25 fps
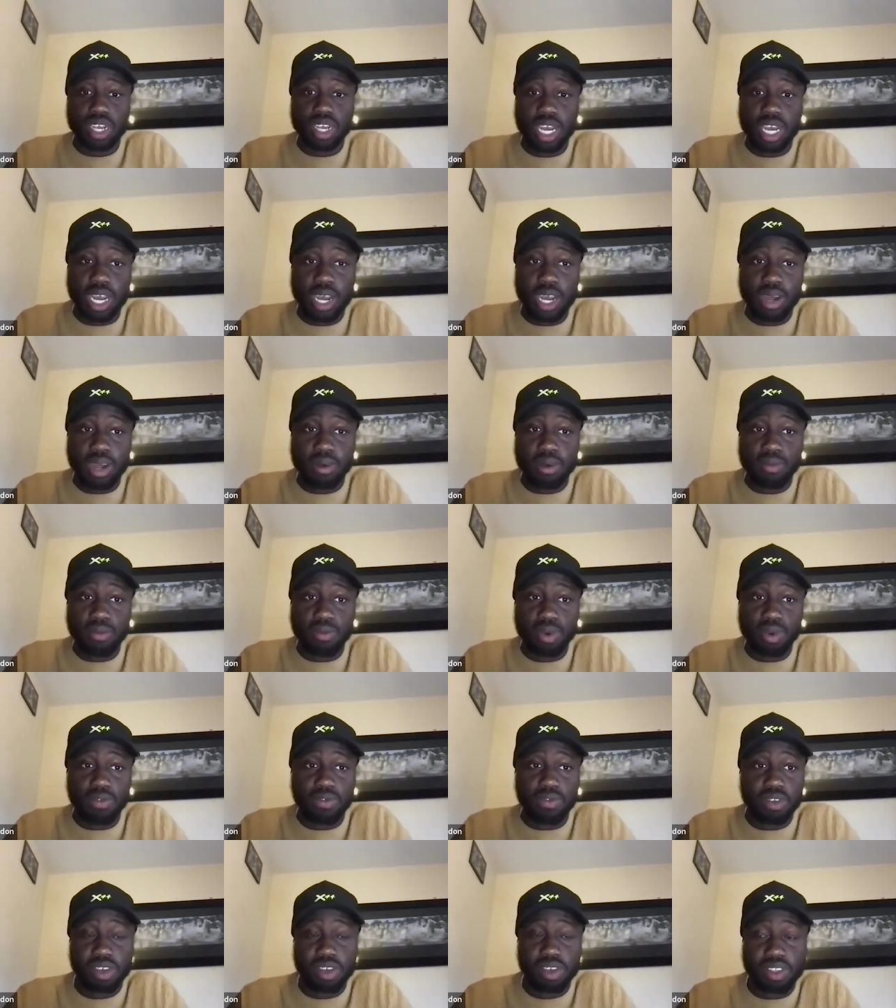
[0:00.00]
Um,
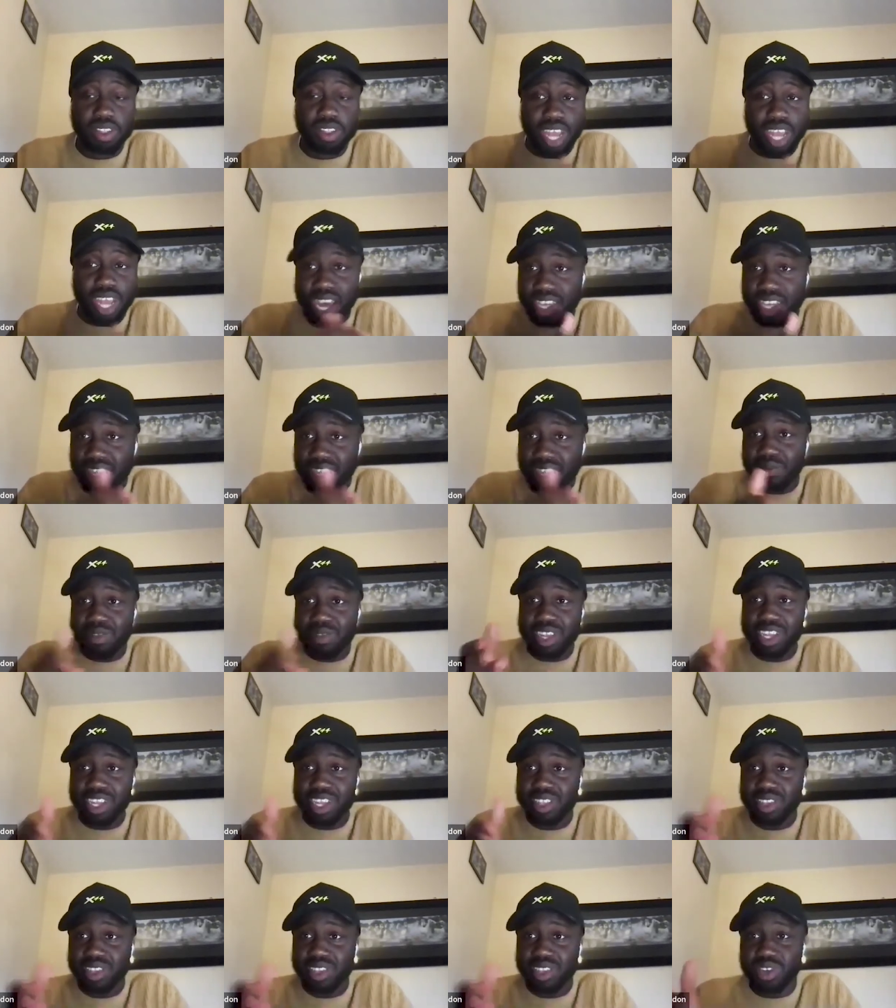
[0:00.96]
whether you dice up
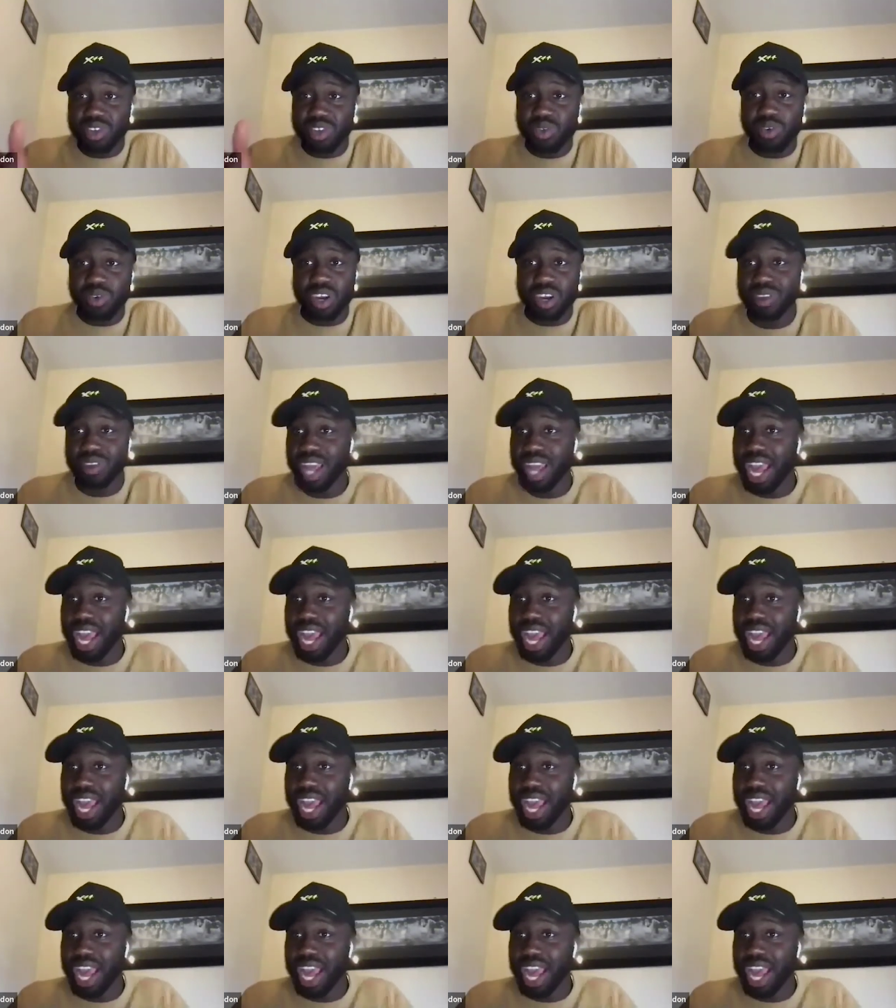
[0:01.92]
into shorter,